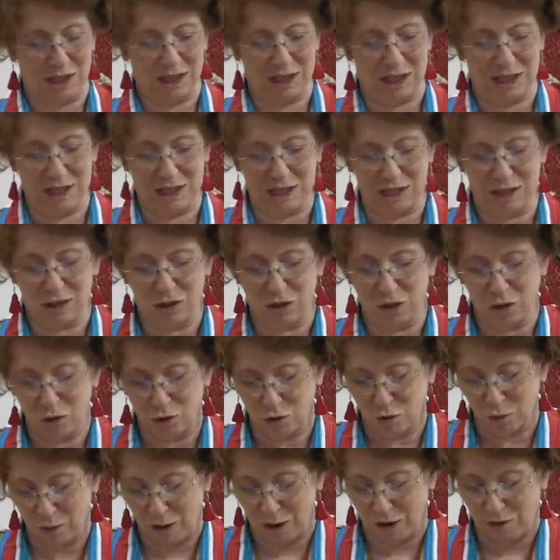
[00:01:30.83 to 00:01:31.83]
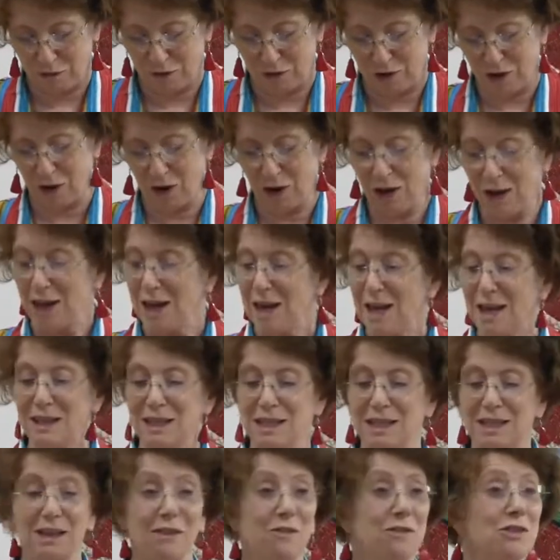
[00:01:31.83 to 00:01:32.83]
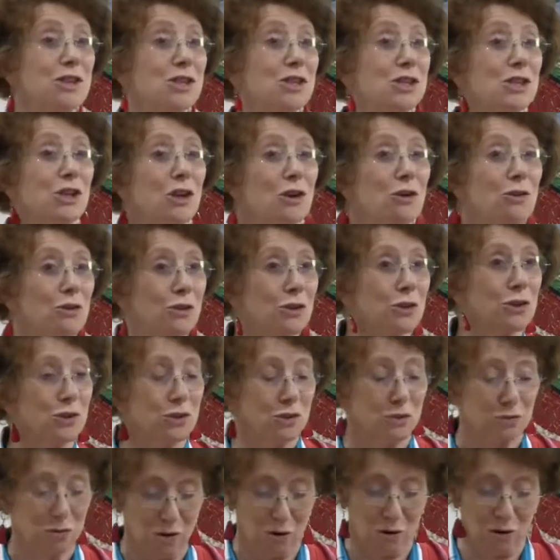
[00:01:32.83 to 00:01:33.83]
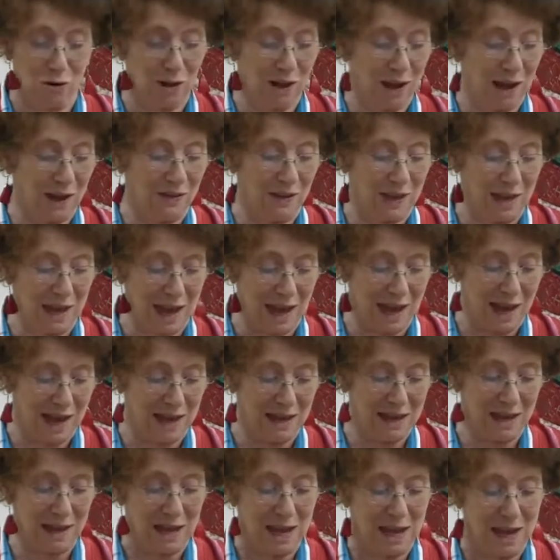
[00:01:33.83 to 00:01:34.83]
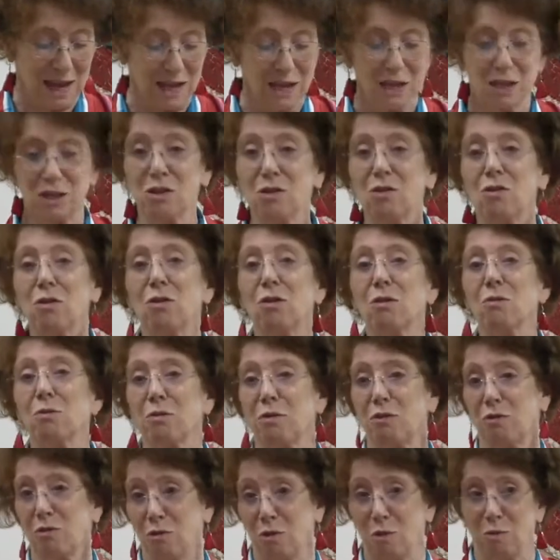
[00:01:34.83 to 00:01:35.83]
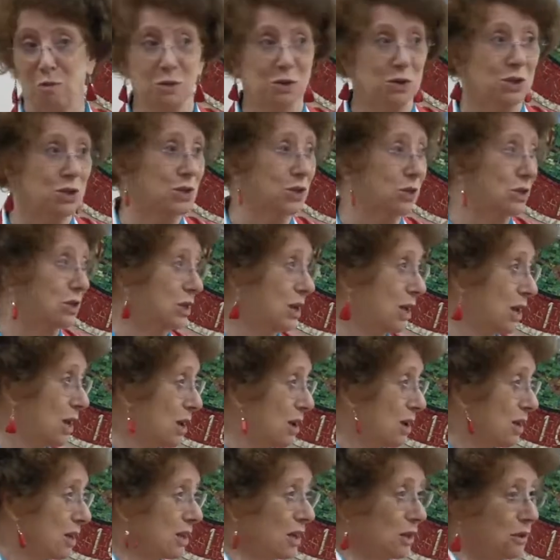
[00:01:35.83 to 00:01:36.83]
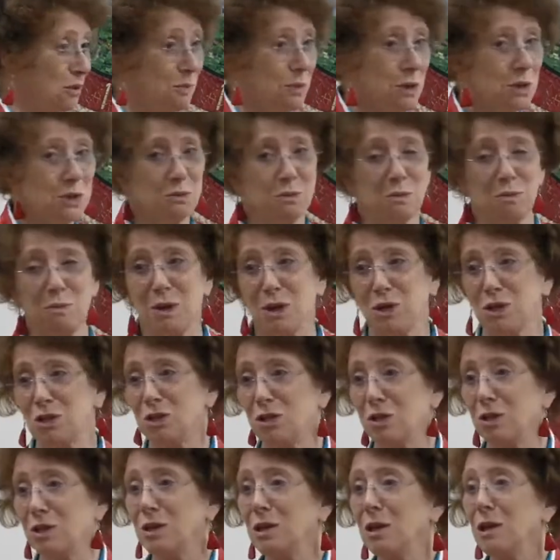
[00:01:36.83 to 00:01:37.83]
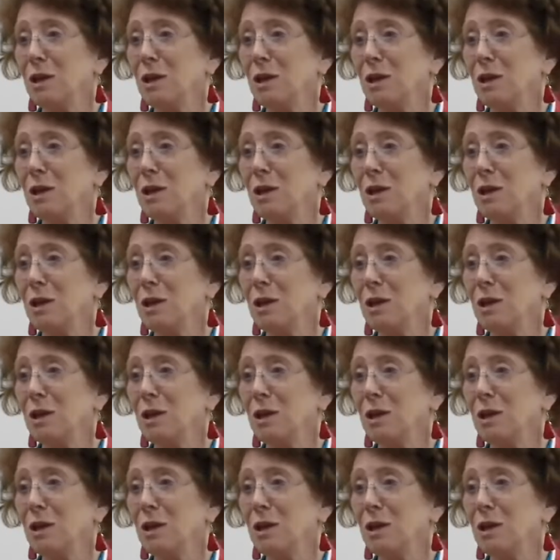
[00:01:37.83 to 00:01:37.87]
The 6th is social welfare. The 7th is local control. And the 8th is the court reform, which is Dr. Benjamin mentioned.